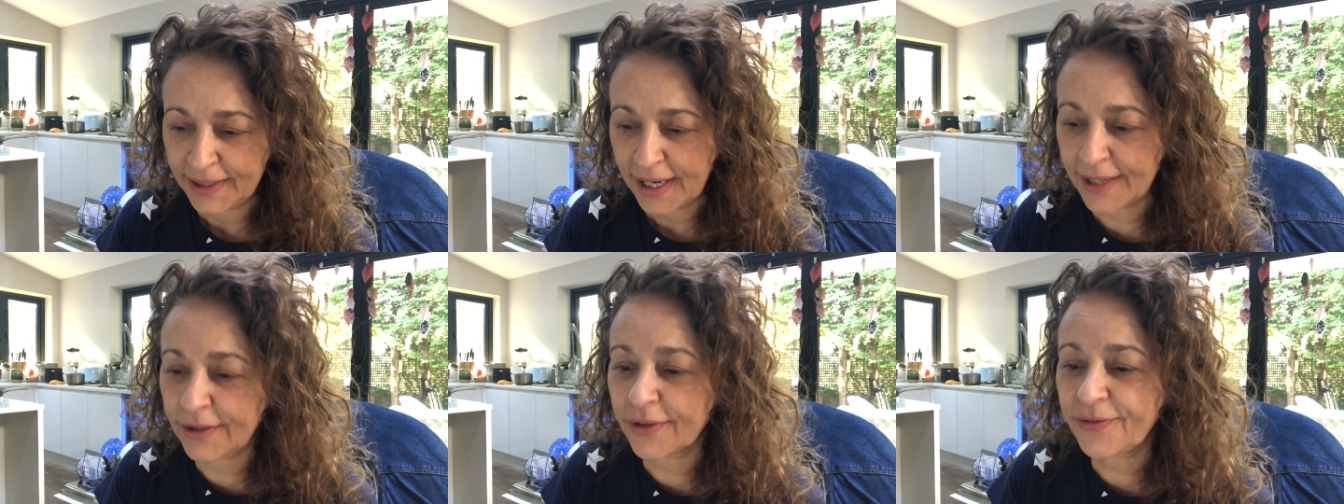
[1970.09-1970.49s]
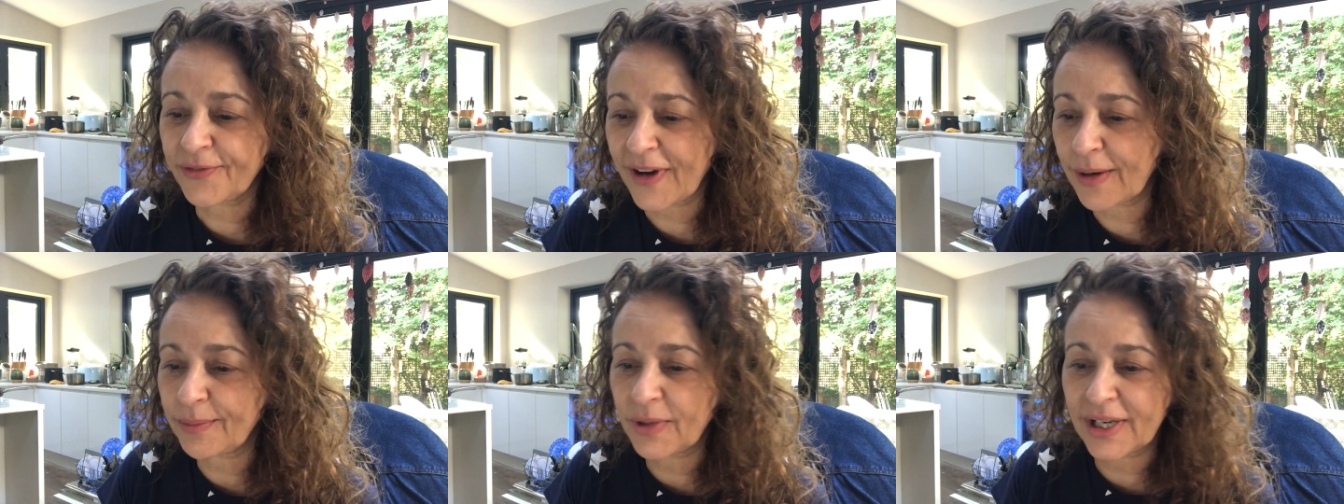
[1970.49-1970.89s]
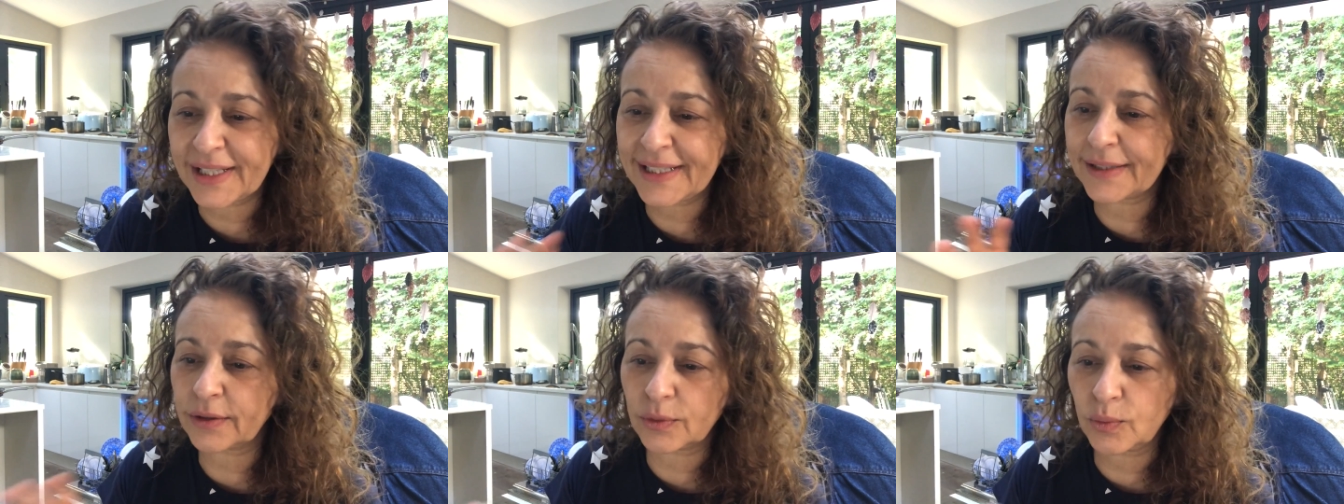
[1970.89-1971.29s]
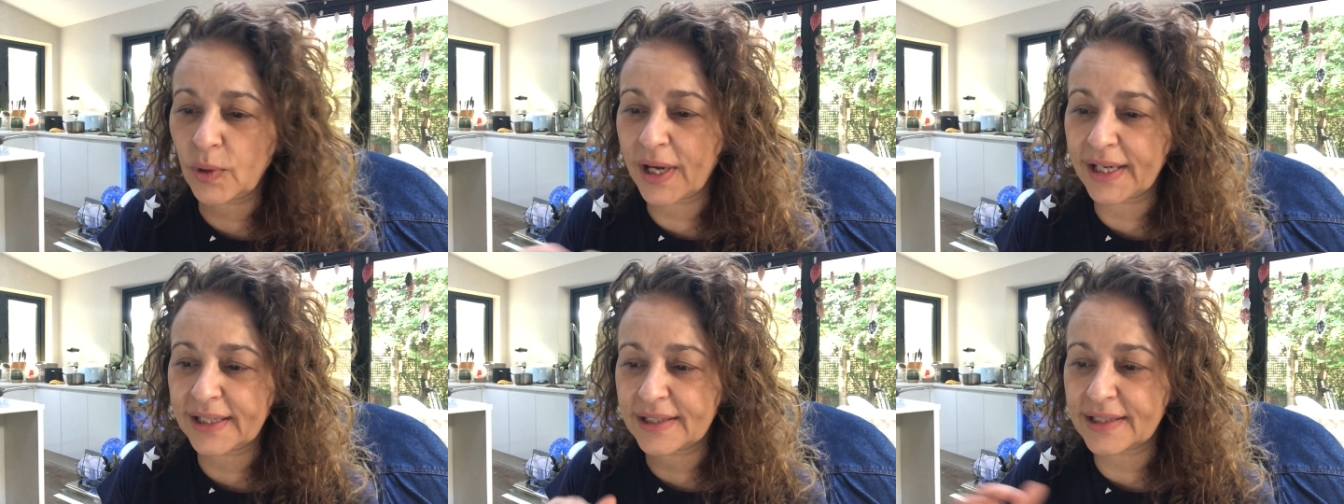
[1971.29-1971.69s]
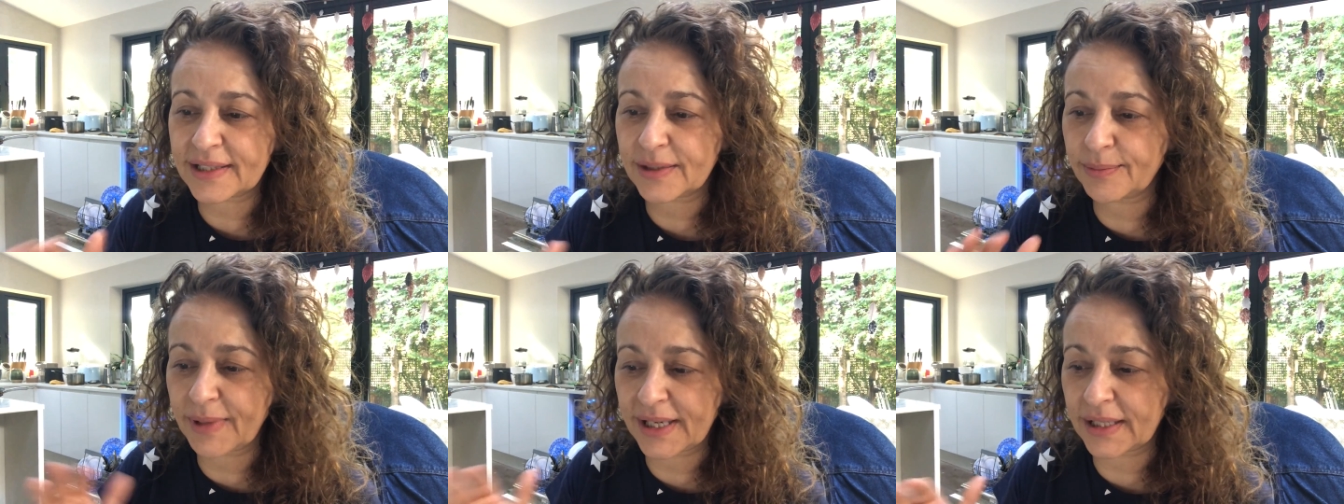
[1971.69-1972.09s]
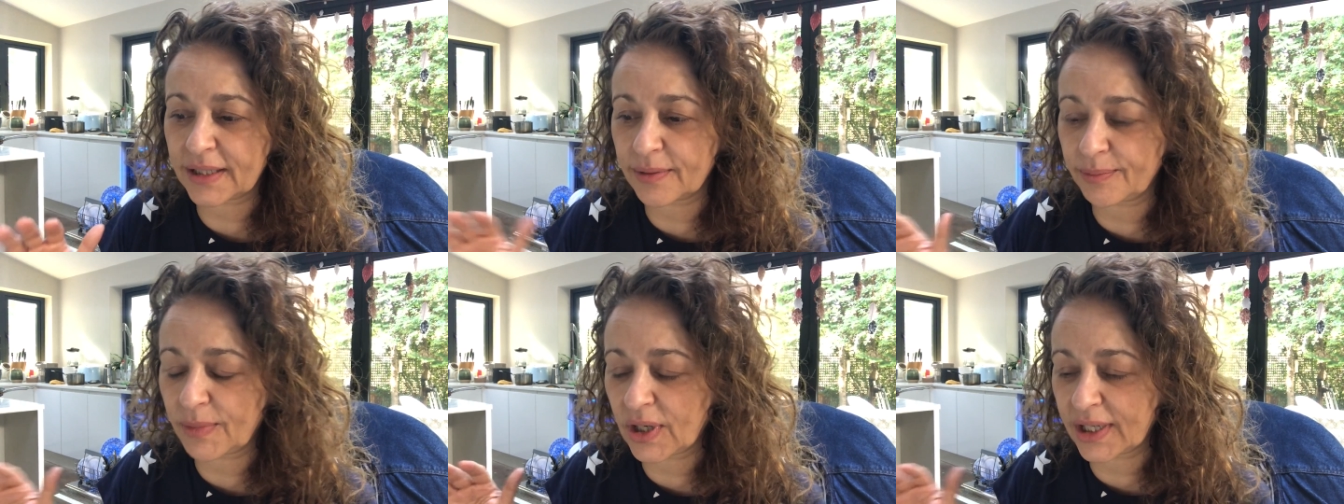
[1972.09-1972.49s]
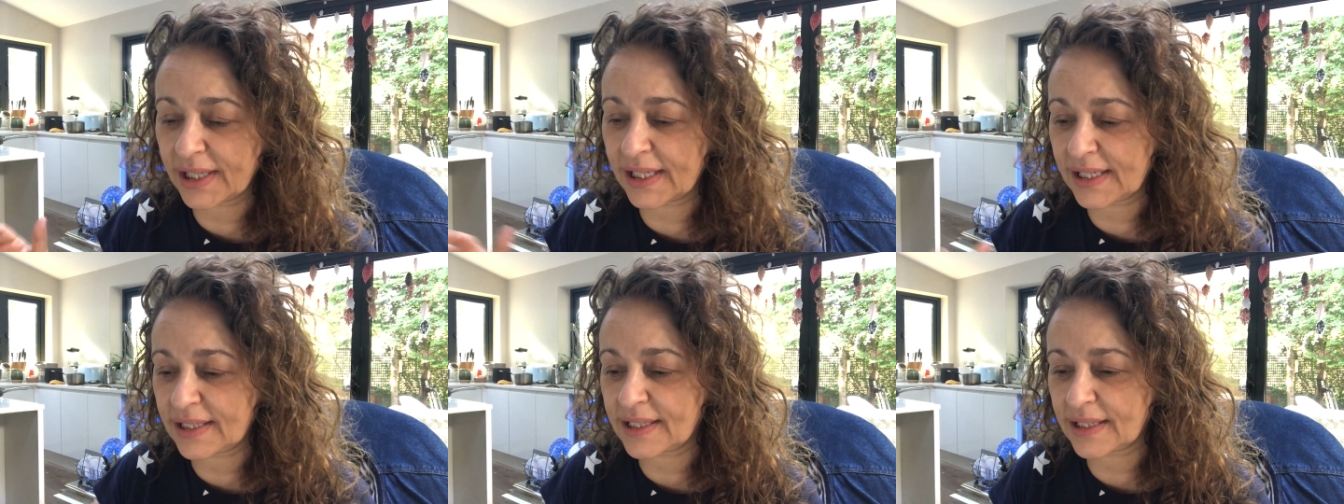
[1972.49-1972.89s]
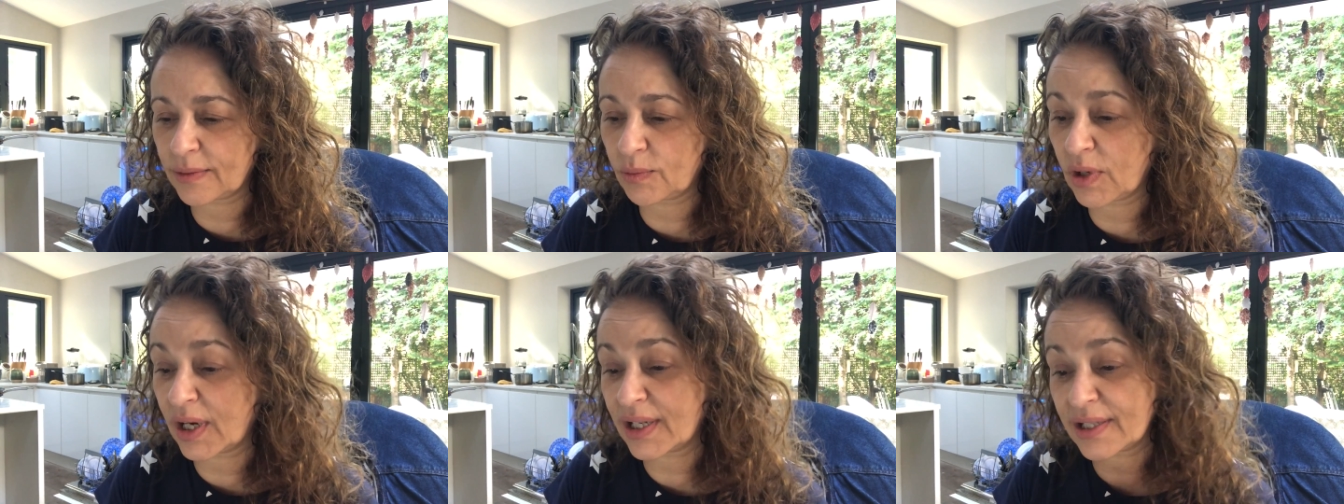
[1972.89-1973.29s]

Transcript: And I found my little ways to make my eating work.